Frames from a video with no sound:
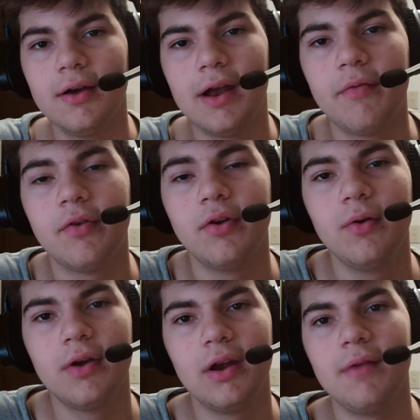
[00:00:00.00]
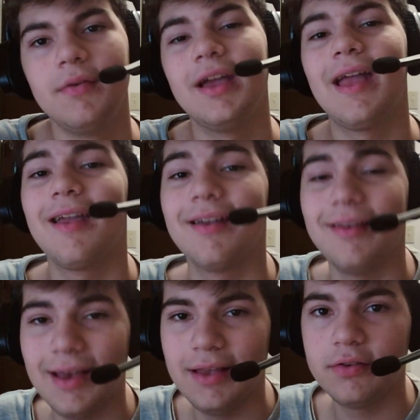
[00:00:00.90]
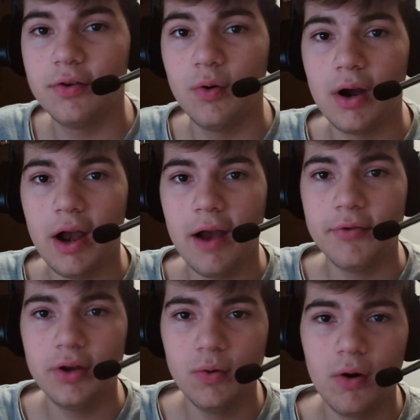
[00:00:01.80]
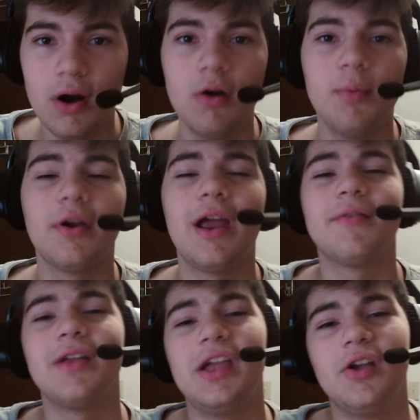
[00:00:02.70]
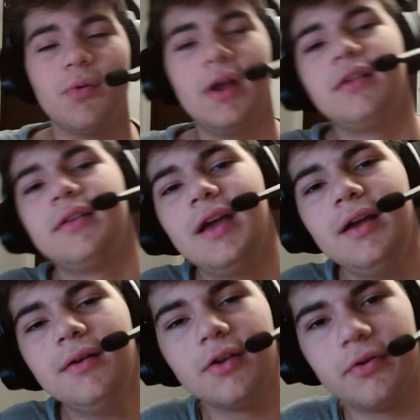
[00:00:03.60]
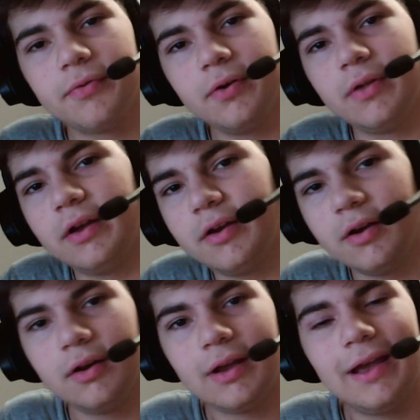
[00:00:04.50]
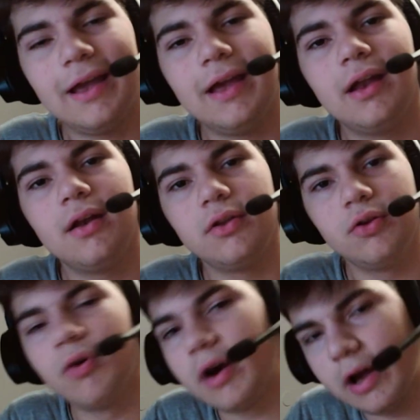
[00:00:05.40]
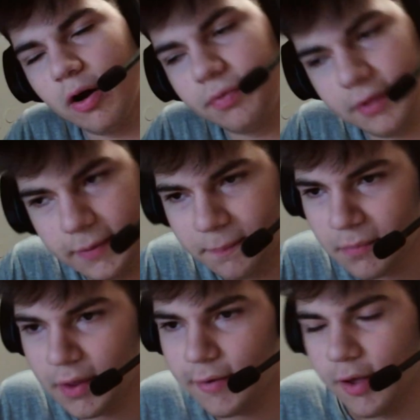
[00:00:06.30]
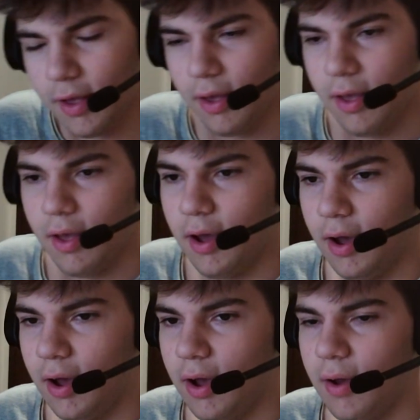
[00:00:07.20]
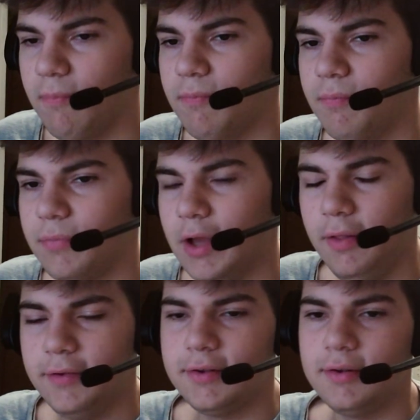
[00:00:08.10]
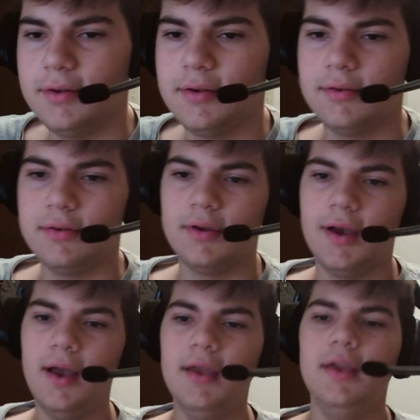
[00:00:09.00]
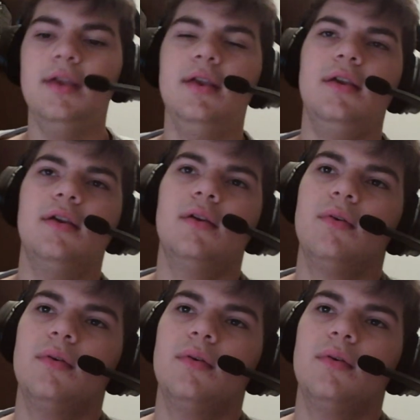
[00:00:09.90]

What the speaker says: good afternoon, good evening, and good night to wherever you are. I hope you're having a great day, you're feeling good, and you are healthy. Now listen, I